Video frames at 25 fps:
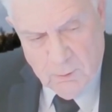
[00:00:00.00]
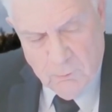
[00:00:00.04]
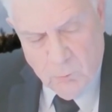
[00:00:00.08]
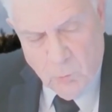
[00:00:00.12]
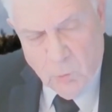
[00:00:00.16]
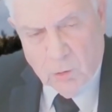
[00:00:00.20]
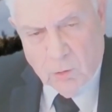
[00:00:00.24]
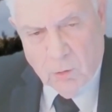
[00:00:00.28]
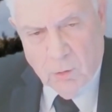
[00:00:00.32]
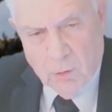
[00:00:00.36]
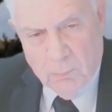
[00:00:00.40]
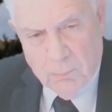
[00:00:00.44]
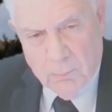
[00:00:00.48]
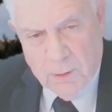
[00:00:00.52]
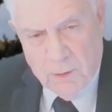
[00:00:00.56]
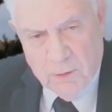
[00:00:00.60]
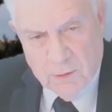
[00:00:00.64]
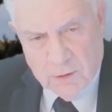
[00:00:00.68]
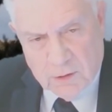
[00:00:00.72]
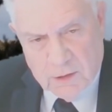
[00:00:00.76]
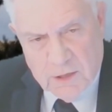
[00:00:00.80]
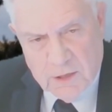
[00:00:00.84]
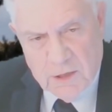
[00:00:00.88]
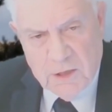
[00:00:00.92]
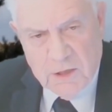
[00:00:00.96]
We're going to be
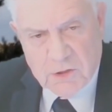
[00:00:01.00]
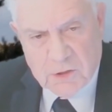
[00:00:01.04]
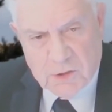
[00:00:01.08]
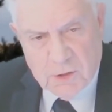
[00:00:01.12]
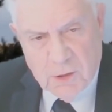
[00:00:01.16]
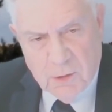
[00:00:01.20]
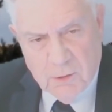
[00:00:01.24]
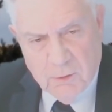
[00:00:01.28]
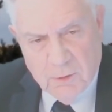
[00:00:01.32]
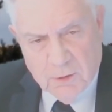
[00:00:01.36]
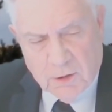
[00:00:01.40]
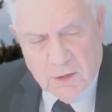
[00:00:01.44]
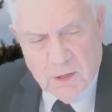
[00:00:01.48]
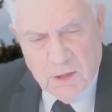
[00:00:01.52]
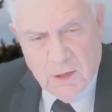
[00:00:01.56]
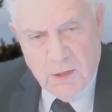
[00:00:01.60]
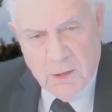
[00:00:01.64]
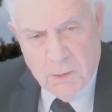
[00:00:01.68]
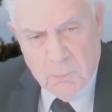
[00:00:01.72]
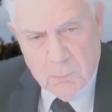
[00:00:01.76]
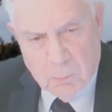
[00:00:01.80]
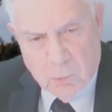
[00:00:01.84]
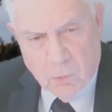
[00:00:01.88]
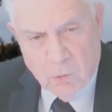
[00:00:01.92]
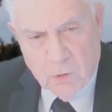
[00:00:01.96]
the, keys, the
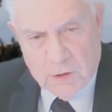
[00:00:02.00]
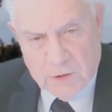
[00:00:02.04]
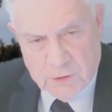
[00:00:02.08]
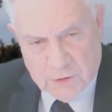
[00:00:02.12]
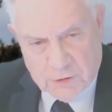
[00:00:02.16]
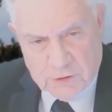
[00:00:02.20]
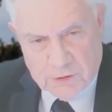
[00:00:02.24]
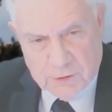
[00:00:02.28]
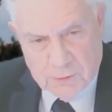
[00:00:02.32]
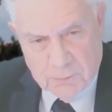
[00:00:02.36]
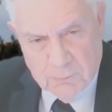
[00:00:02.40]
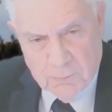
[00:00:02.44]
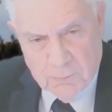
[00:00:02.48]
king priests.